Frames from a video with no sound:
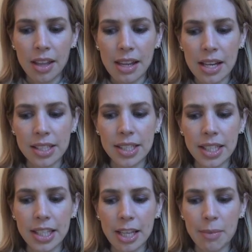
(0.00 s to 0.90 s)
Last
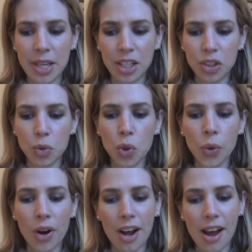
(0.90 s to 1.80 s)
thing that made you
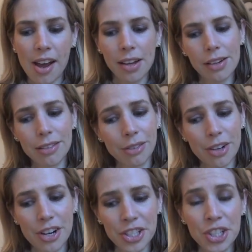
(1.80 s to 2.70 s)
cry, oh
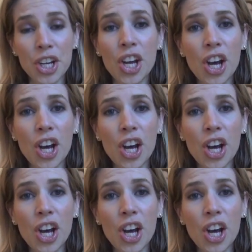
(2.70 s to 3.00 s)
gosh.